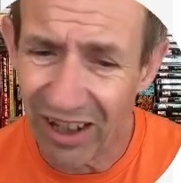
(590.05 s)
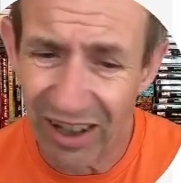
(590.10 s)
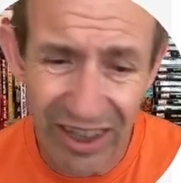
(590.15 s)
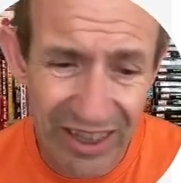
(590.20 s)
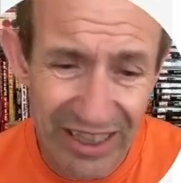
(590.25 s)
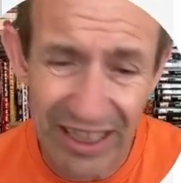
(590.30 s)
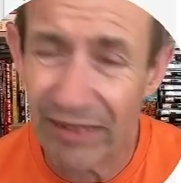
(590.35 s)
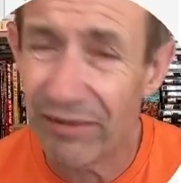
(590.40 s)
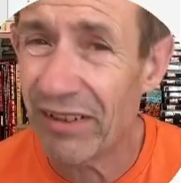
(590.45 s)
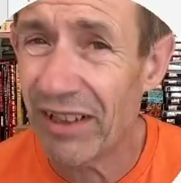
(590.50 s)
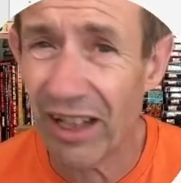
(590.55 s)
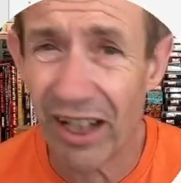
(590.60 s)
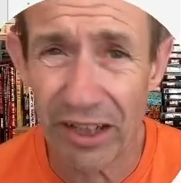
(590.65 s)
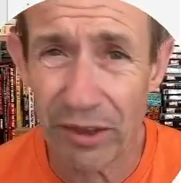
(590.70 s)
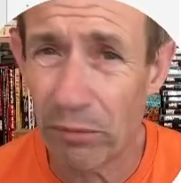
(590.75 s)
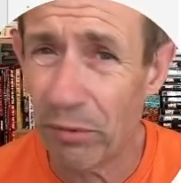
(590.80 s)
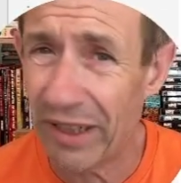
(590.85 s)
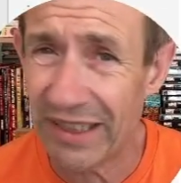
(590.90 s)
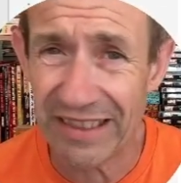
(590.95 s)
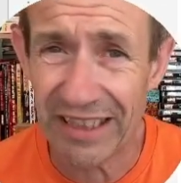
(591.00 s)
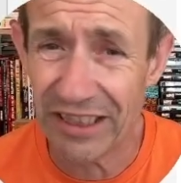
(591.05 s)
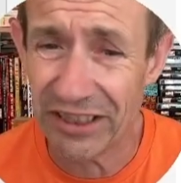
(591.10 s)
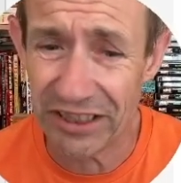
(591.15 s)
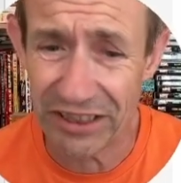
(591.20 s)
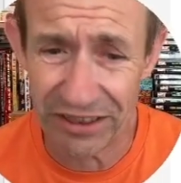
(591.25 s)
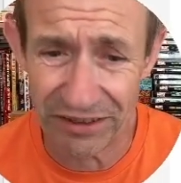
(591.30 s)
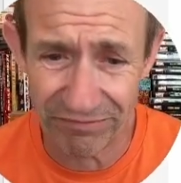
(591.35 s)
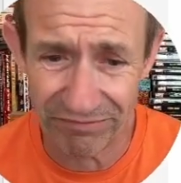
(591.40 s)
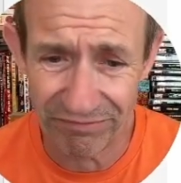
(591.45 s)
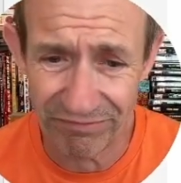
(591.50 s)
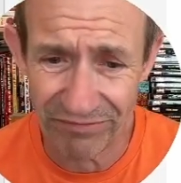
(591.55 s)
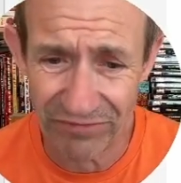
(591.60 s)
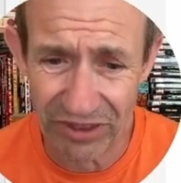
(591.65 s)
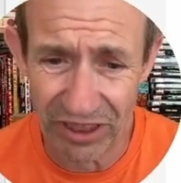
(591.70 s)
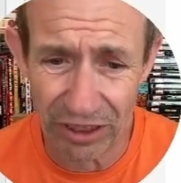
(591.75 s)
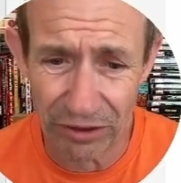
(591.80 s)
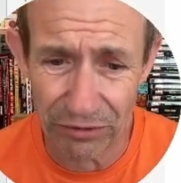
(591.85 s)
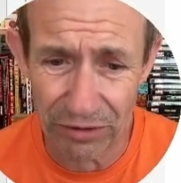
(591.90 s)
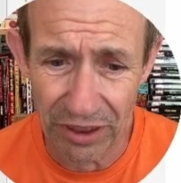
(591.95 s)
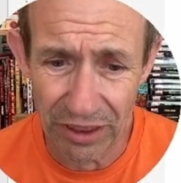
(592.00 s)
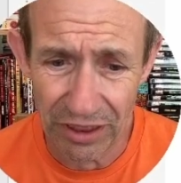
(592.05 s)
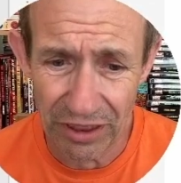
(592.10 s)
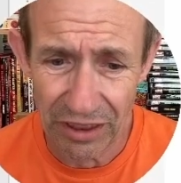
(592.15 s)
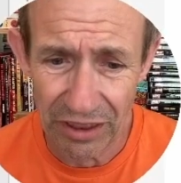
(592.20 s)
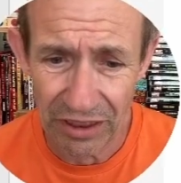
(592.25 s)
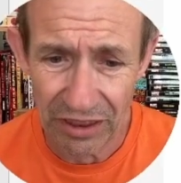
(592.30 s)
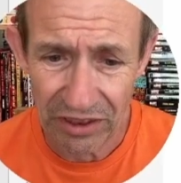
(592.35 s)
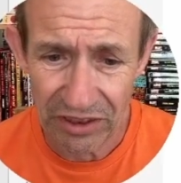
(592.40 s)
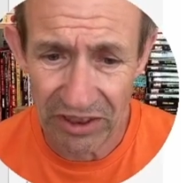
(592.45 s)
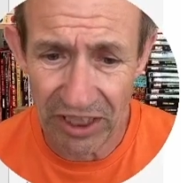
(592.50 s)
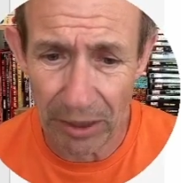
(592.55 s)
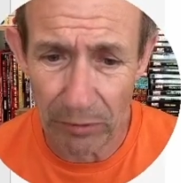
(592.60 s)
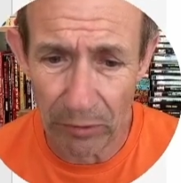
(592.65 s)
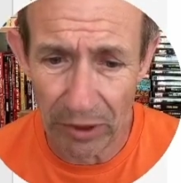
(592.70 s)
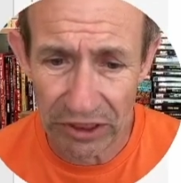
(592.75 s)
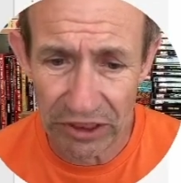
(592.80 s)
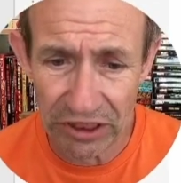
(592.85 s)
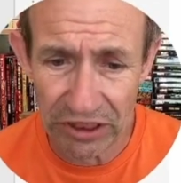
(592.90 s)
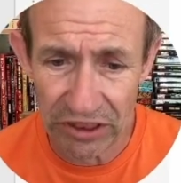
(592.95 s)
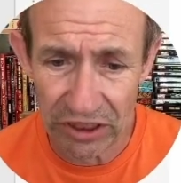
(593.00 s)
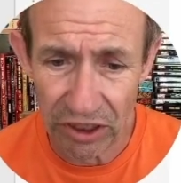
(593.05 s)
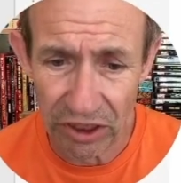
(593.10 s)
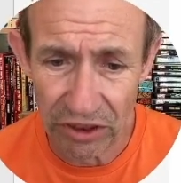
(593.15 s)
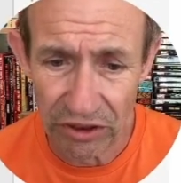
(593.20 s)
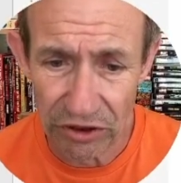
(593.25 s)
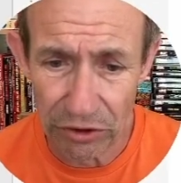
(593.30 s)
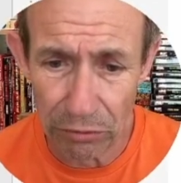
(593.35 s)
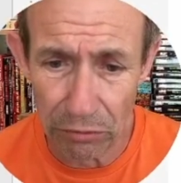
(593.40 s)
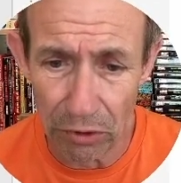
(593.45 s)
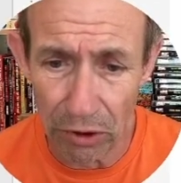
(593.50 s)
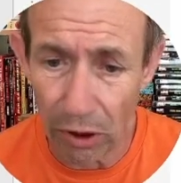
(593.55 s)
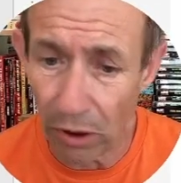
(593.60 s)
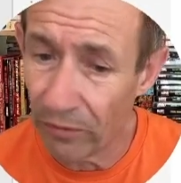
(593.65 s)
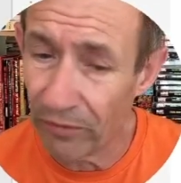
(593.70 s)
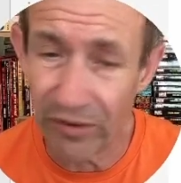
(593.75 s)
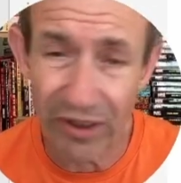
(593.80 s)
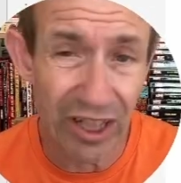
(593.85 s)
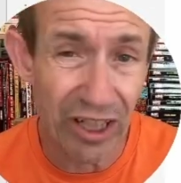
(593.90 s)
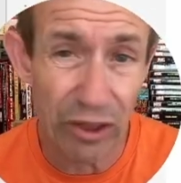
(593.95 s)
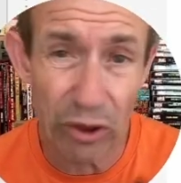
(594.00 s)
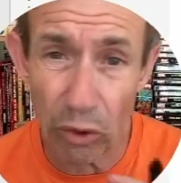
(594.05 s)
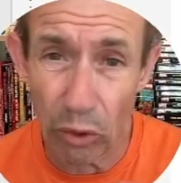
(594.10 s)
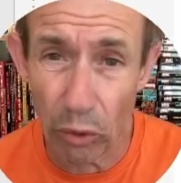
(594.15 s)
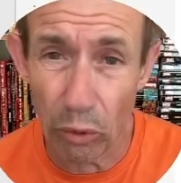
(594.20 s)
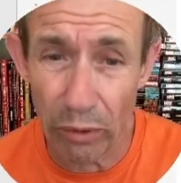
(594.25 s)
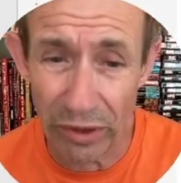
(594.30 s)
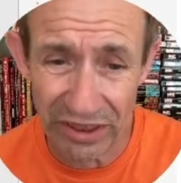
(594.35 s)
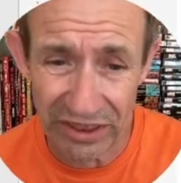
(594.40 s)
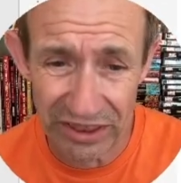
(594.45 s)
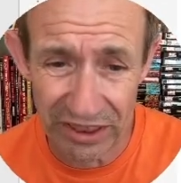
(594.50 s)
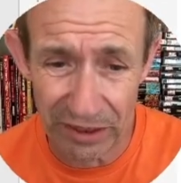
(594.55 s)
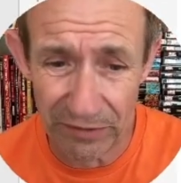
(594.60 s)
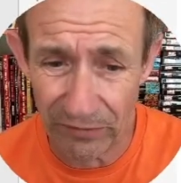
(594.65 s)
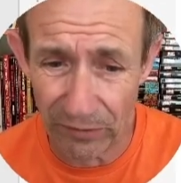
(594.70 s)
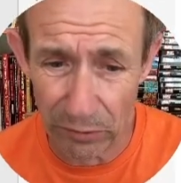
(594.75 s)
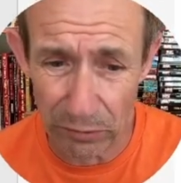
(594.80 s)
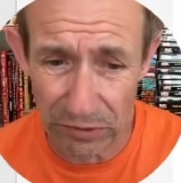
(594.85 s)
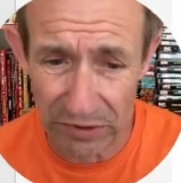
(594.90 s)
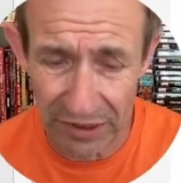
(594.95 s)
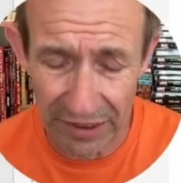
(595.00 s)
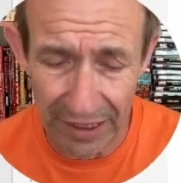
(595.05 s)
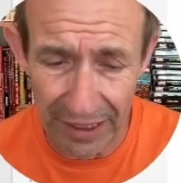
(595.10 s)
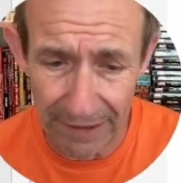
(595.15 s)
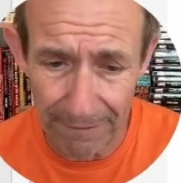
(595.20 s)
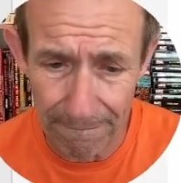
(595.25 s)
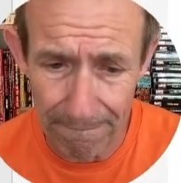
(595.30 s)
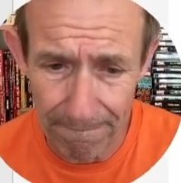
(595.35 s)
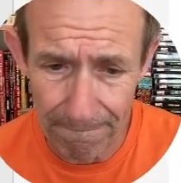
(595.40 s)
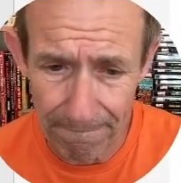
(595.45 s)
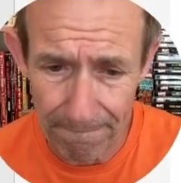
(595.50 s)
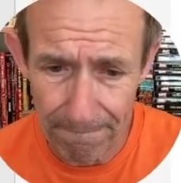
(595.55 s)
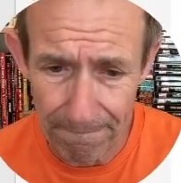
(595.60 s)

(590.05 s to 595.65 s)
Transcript: I never like the wet edges. So set wedges to off. I always default to that.